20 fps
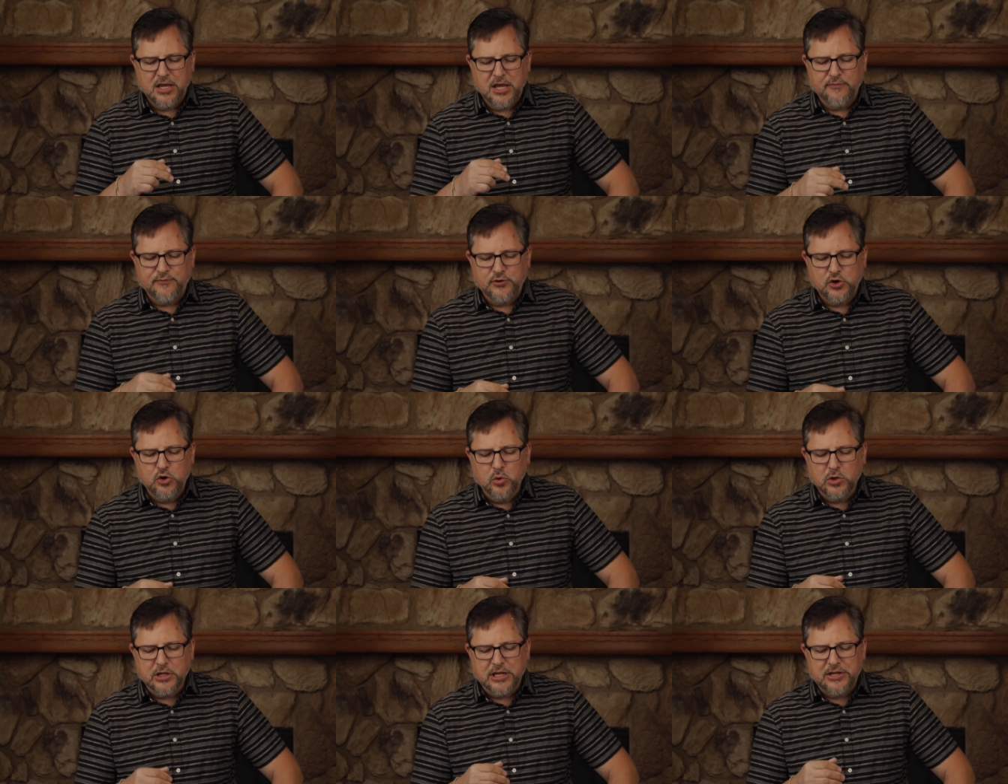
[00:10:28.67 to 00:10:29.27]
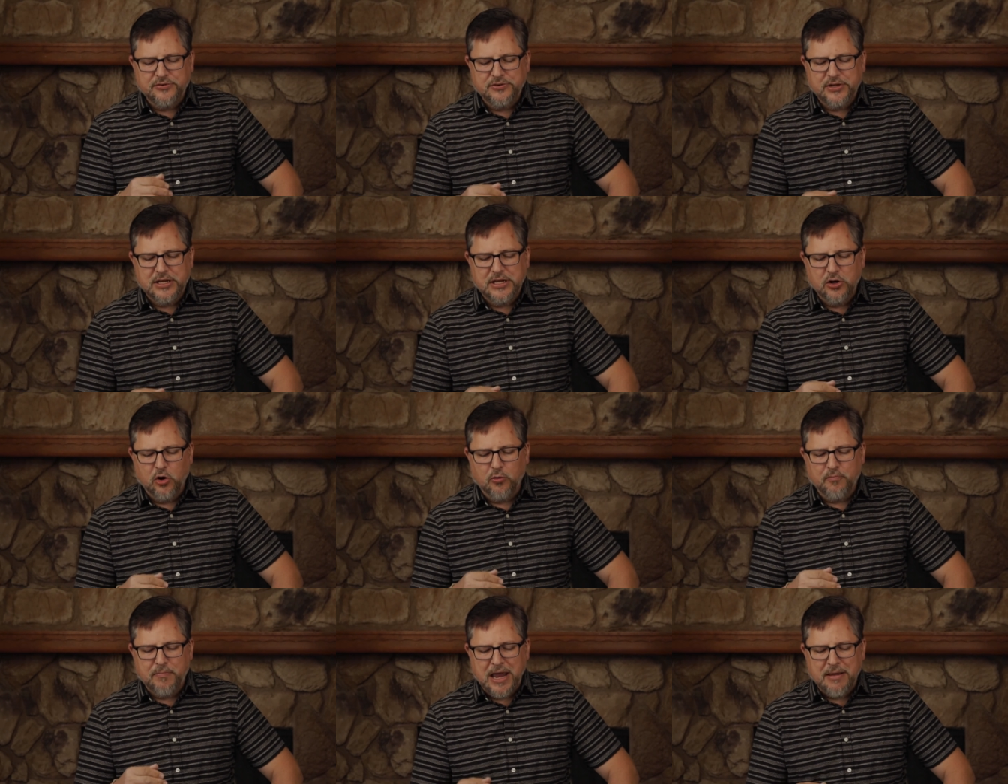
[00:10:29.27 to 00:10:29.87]
if you will
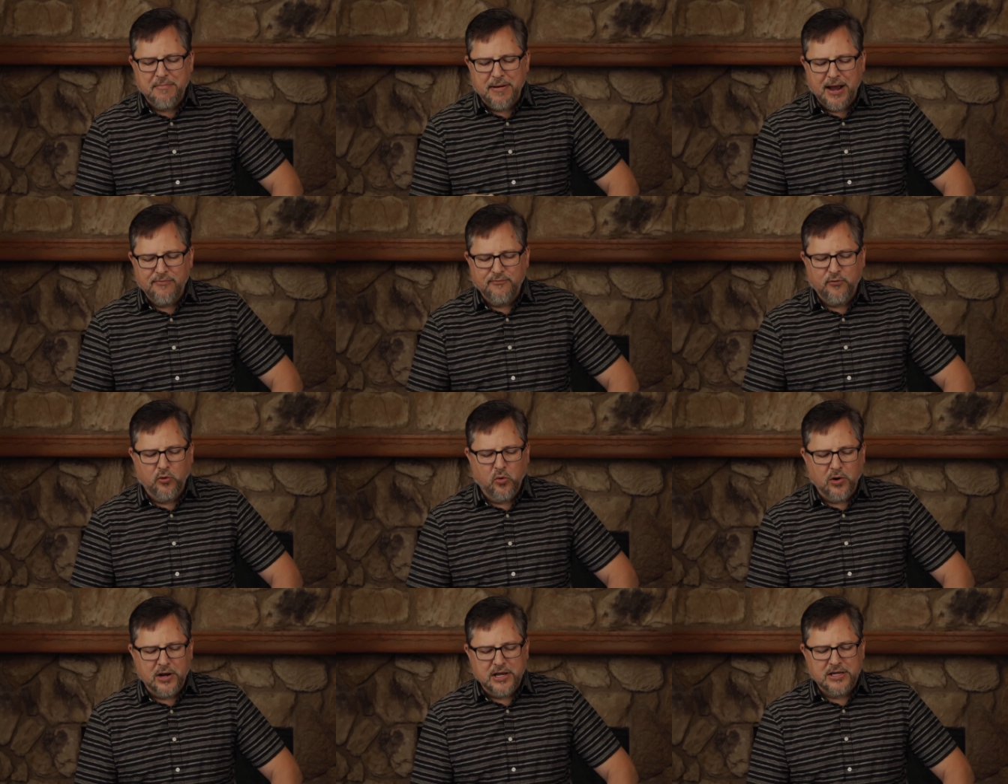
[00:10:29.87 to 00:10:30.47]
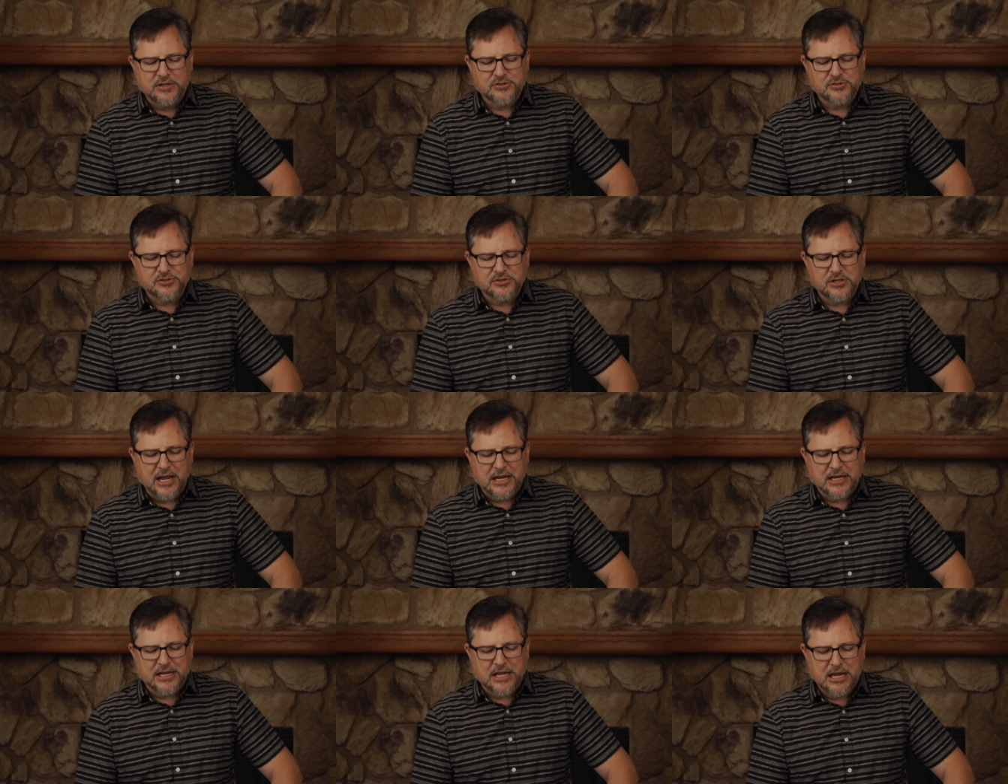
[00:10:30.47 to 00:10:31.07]
indeed obey my
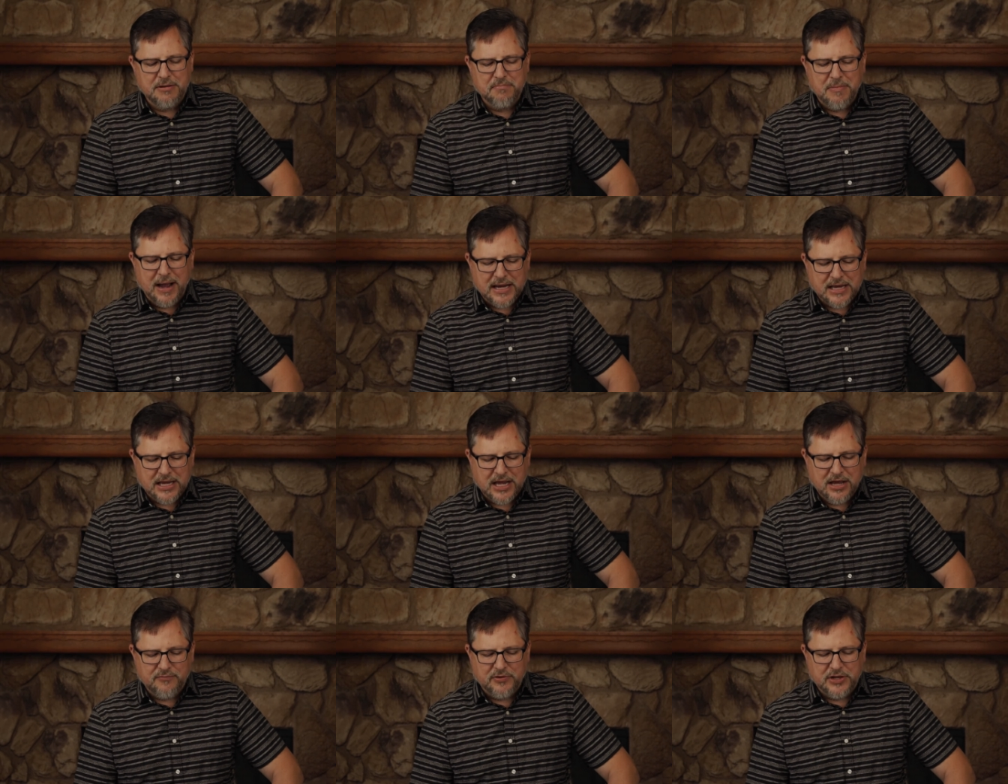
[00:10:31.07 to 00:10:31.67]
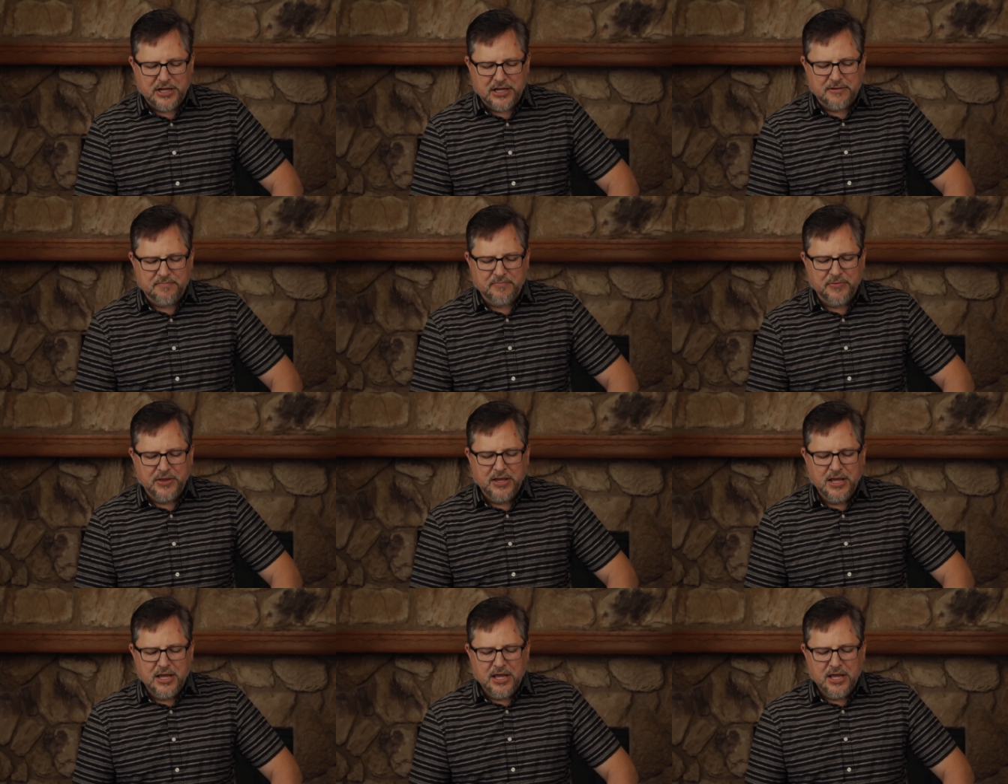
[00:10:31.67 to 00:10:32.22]
voice and keep my covenant,